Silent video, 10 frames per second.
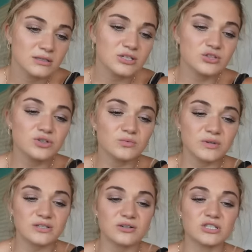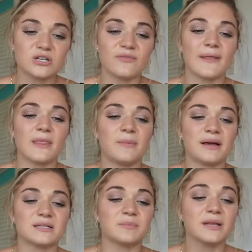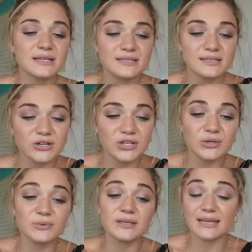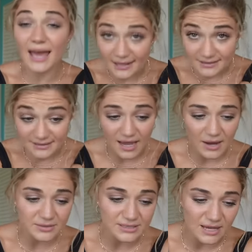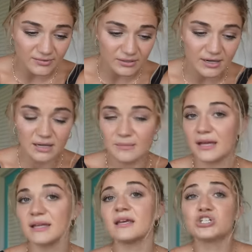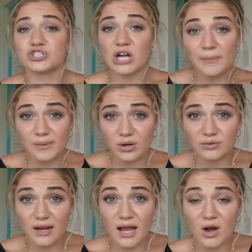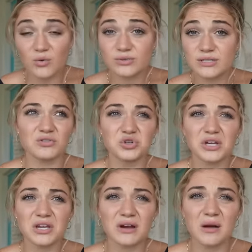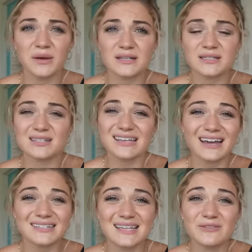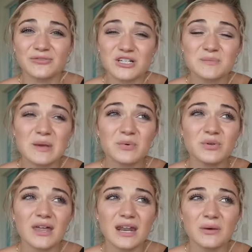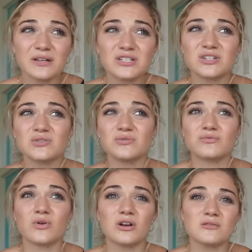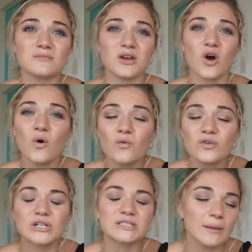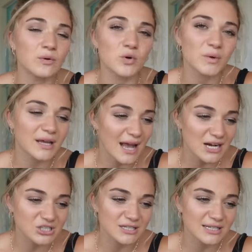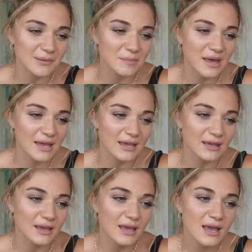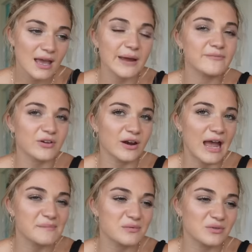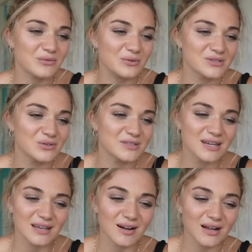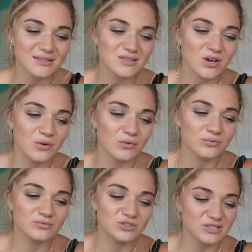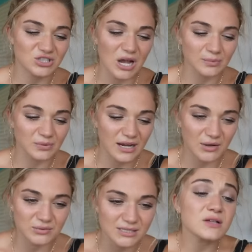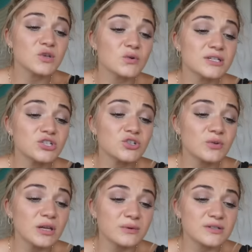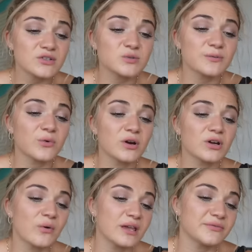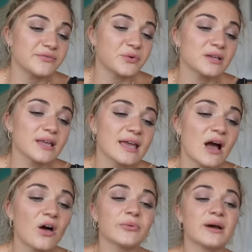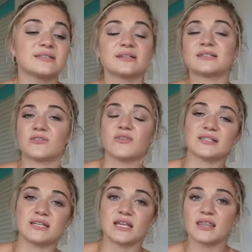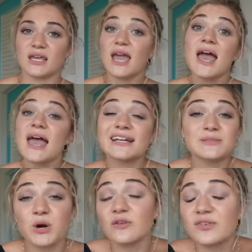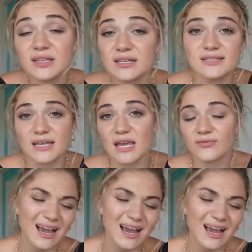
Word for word: Did you do research to find the best place near you? yes, I would definitely recommend shopping around, looking around places. Because, like I said, the first people that I went to quoted me over double what I actually ended up paying and I'm very happy with the results that I got. So just shop around. So did you do any research before going in for it? Like health-wise, does it affect anything? It's perfectly safe.